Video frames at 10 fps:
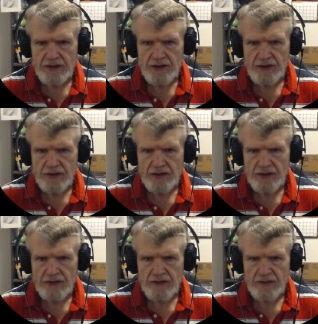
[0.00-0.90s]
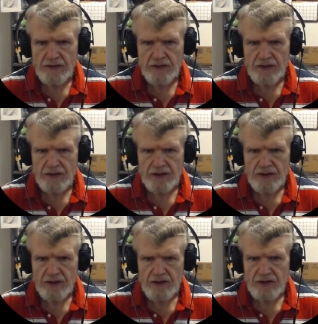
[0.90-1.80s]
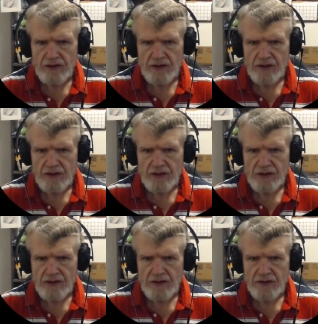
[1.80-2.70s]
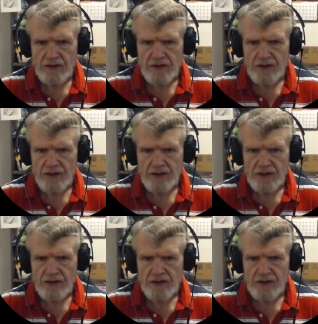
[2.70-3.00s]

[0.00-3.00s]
Nobody speaks.